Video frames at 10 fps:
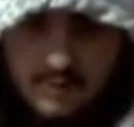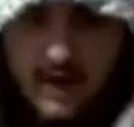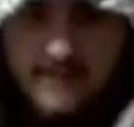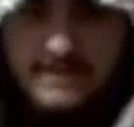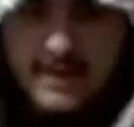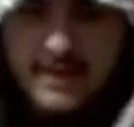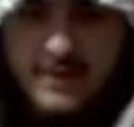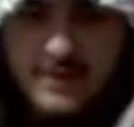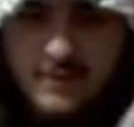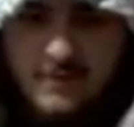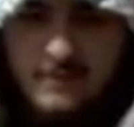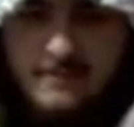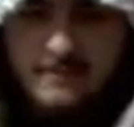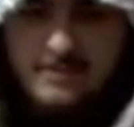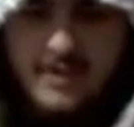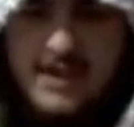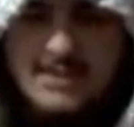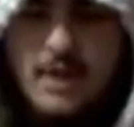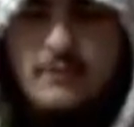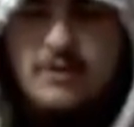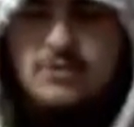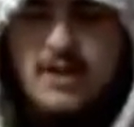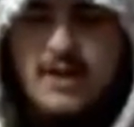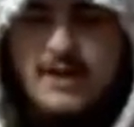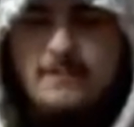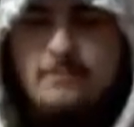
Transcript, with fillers: Crap you! I saw what you tried to do,